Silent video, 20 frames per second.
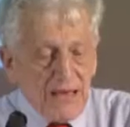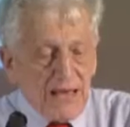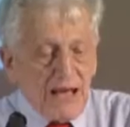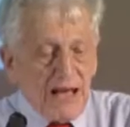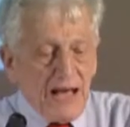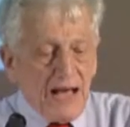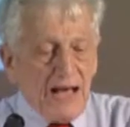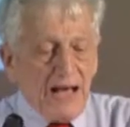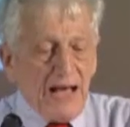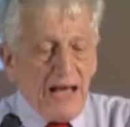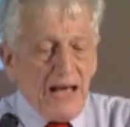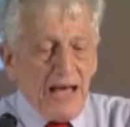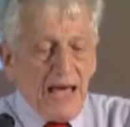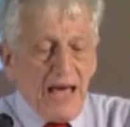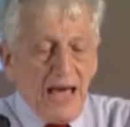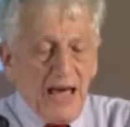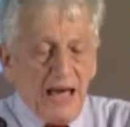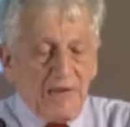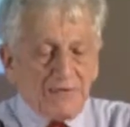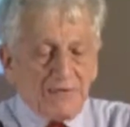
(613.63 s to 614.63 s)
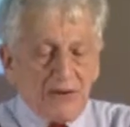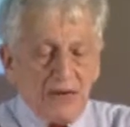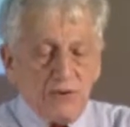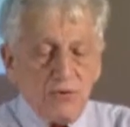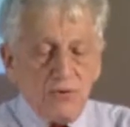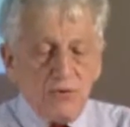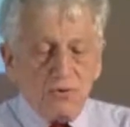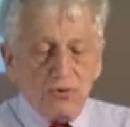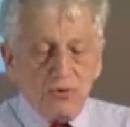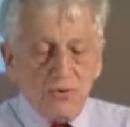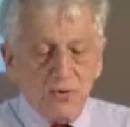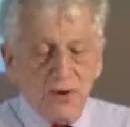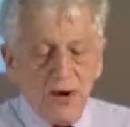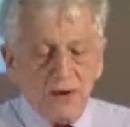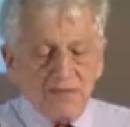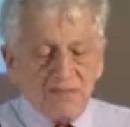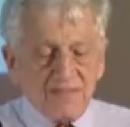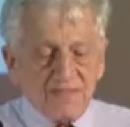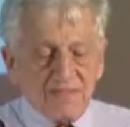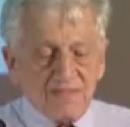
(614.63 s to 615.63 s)
And you can
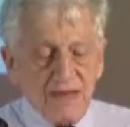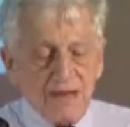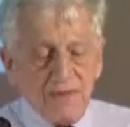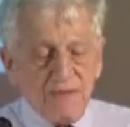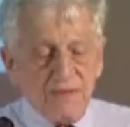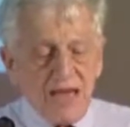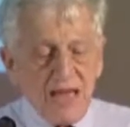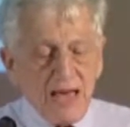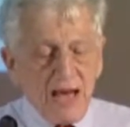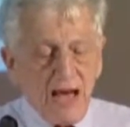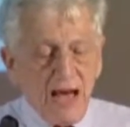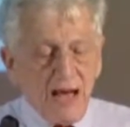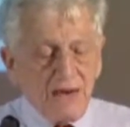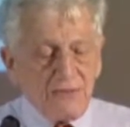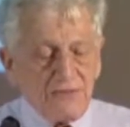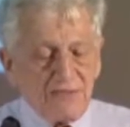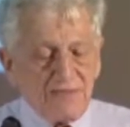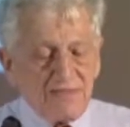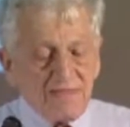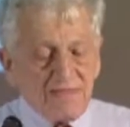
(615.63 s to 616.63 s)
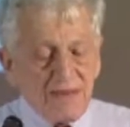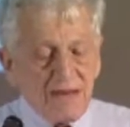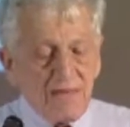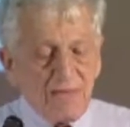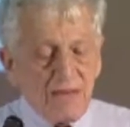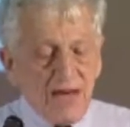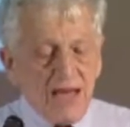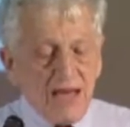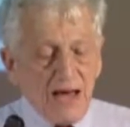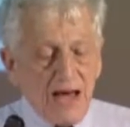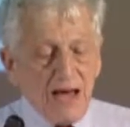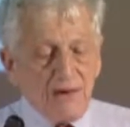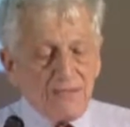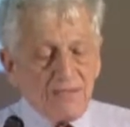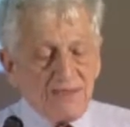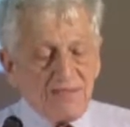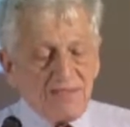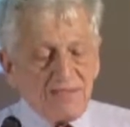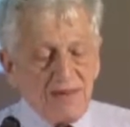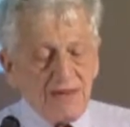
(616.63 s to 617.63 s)
quote survey after survey
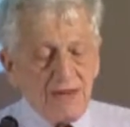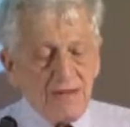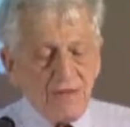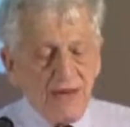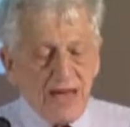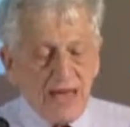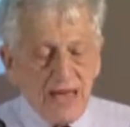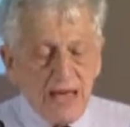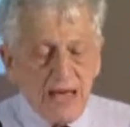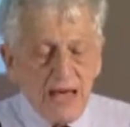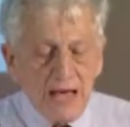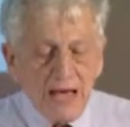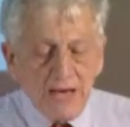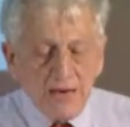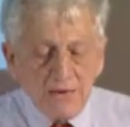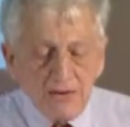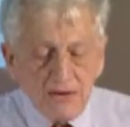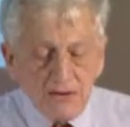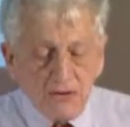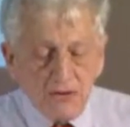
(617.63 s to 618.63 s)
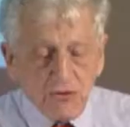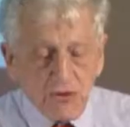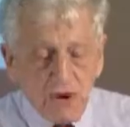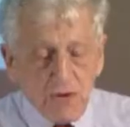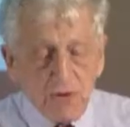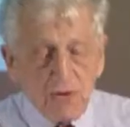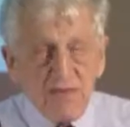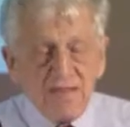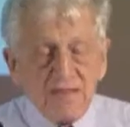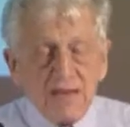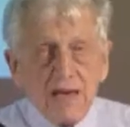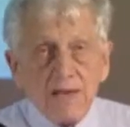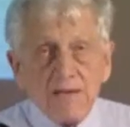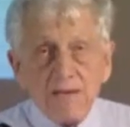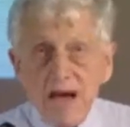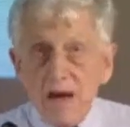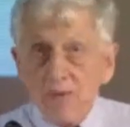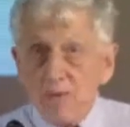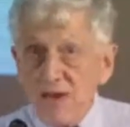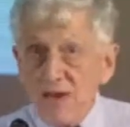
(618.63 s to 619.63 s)
after survey that shows
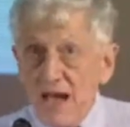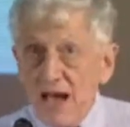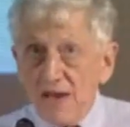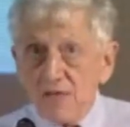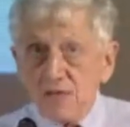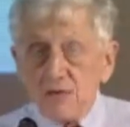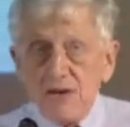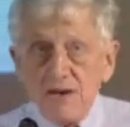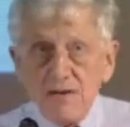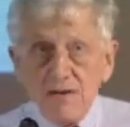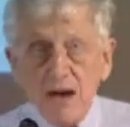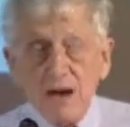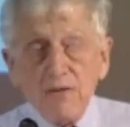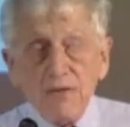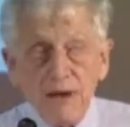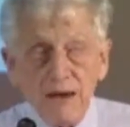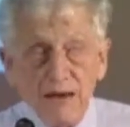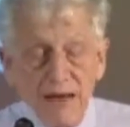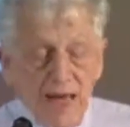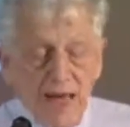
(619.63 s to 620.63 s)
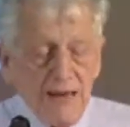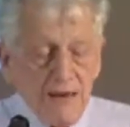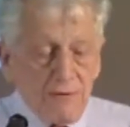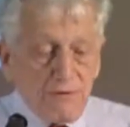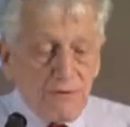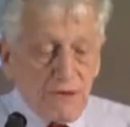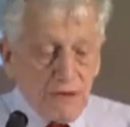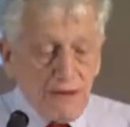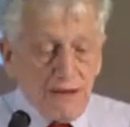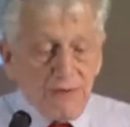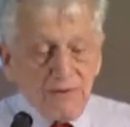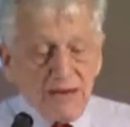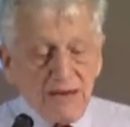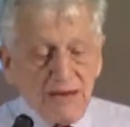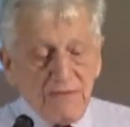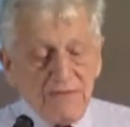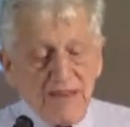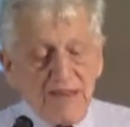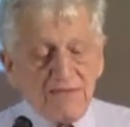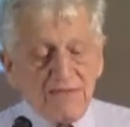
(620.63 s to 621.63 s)
that we actually don't like
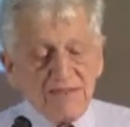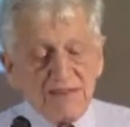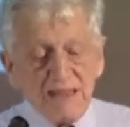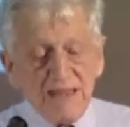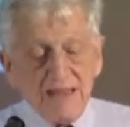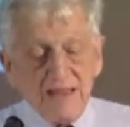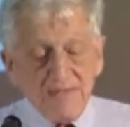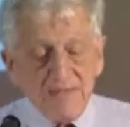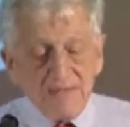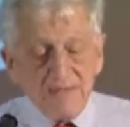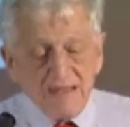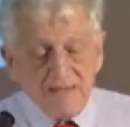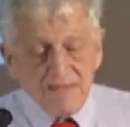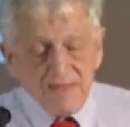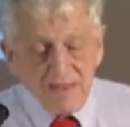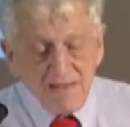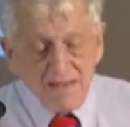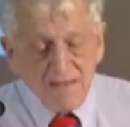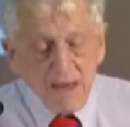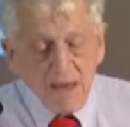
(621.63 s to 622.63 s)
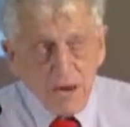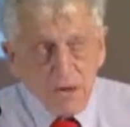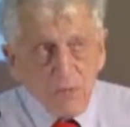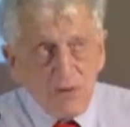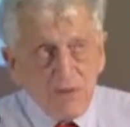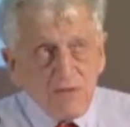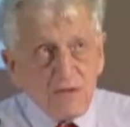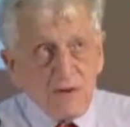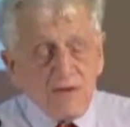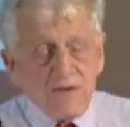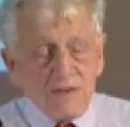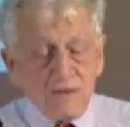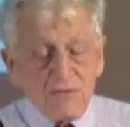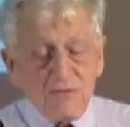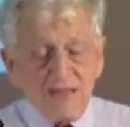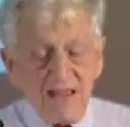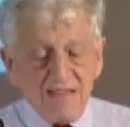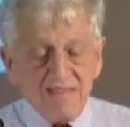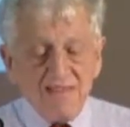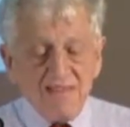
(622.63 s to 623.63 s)
living densely in cities. We do it if
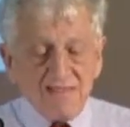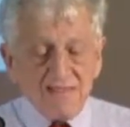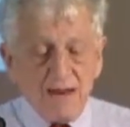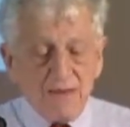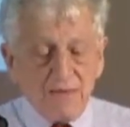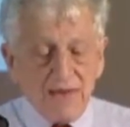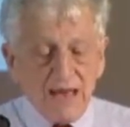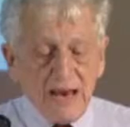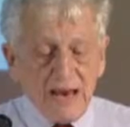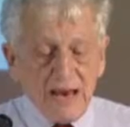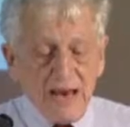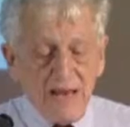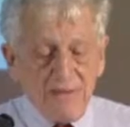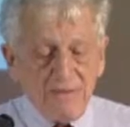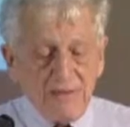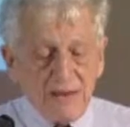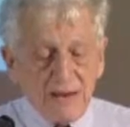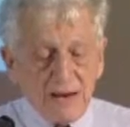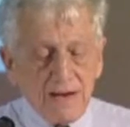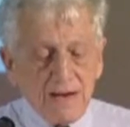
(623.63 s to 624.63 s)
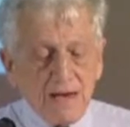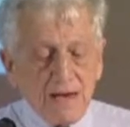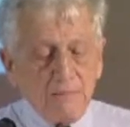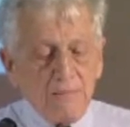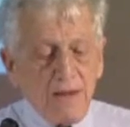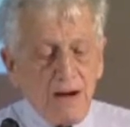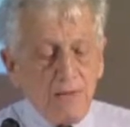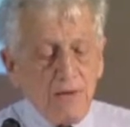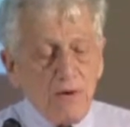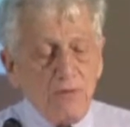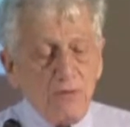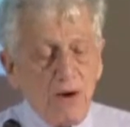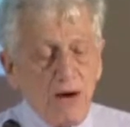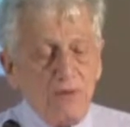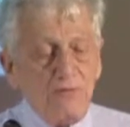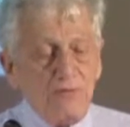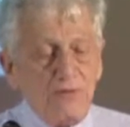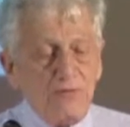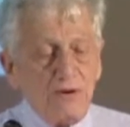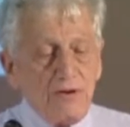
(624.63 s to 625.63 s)
necessary in London, but we
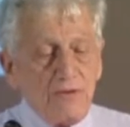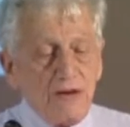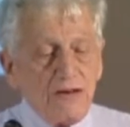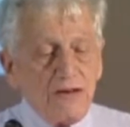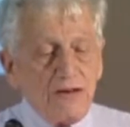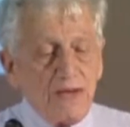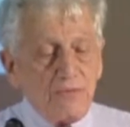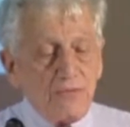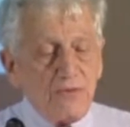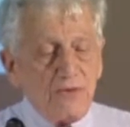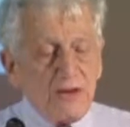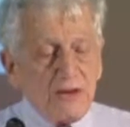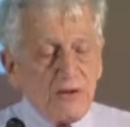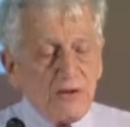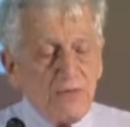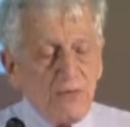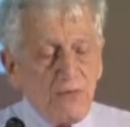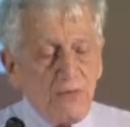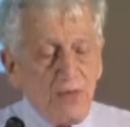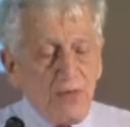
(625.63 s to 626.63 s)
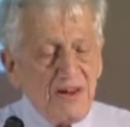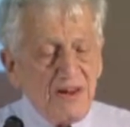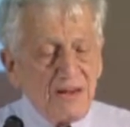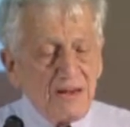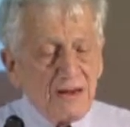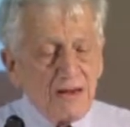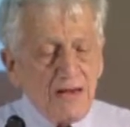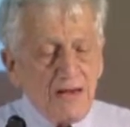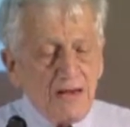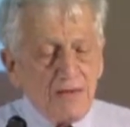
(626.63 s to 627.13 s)
won't do it if we can avoid it.